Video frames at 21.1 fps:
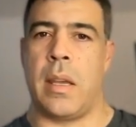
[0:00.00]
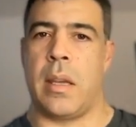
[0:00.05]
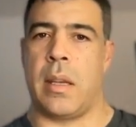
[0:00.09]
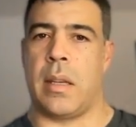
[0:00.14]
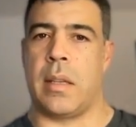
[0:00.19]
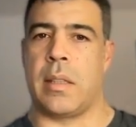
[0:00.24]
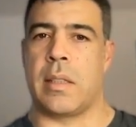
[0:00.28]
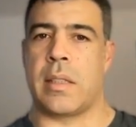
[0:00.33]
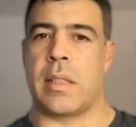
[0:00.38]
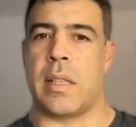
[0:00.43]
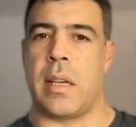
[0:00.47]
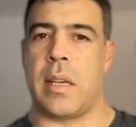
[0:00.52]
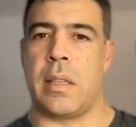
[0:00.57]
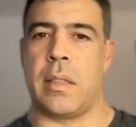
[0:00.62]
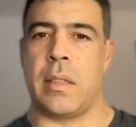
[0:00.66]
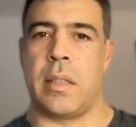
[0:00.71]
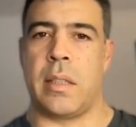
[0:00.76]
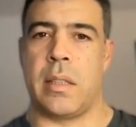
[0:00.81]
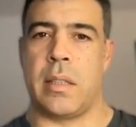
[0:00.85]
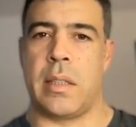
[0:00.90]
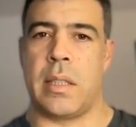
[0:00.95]

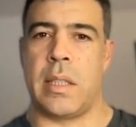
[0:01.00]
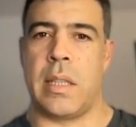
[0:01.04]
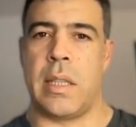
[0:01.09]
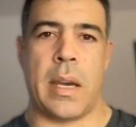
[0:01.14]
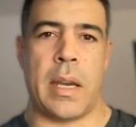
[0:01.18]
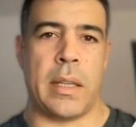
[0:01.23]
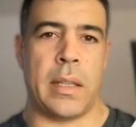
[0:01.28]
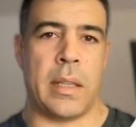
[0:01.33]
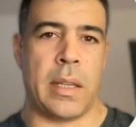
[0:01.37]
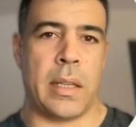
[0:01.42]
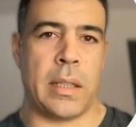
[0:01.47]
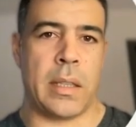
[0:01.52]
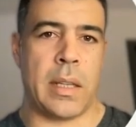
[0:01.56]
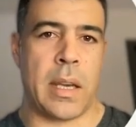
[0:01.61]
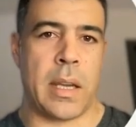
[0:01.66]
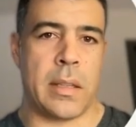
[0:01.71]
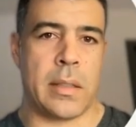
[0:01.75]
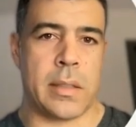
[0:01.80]
inside the n8n